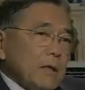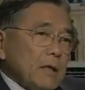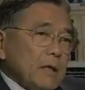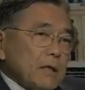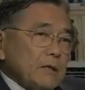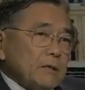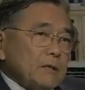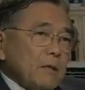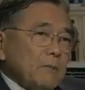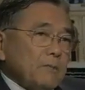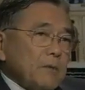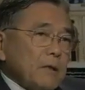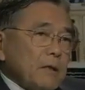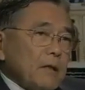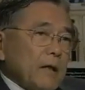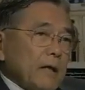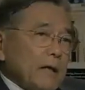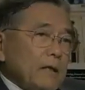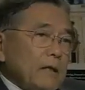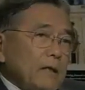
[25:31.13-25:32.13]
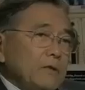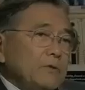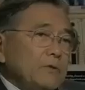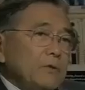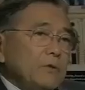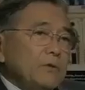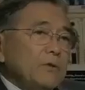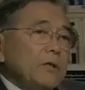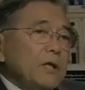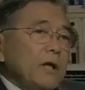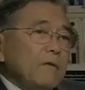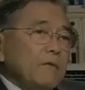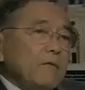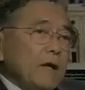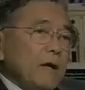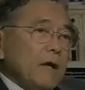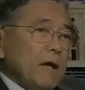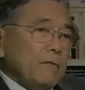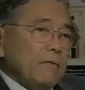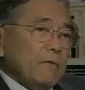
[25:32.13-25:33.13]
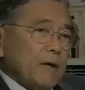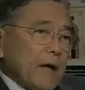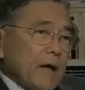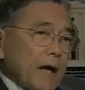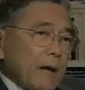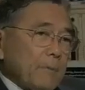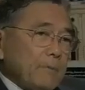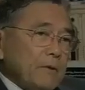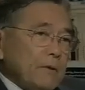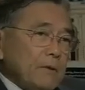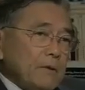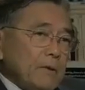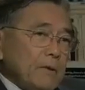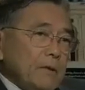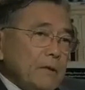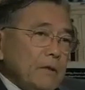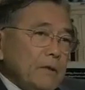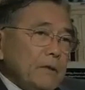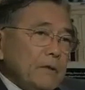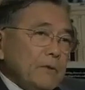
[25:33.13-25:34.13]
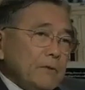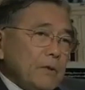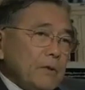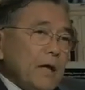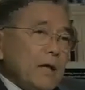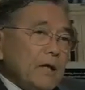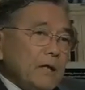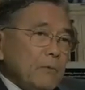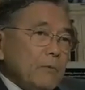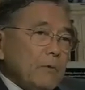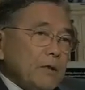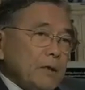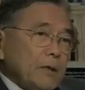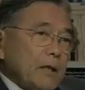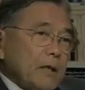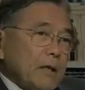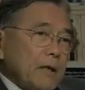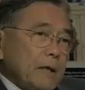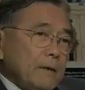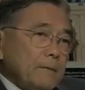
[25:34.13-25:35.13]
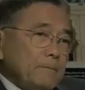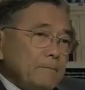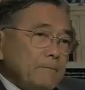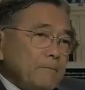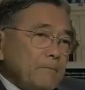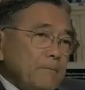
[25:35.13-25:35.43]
that something like this should never, ever happen to anyone again.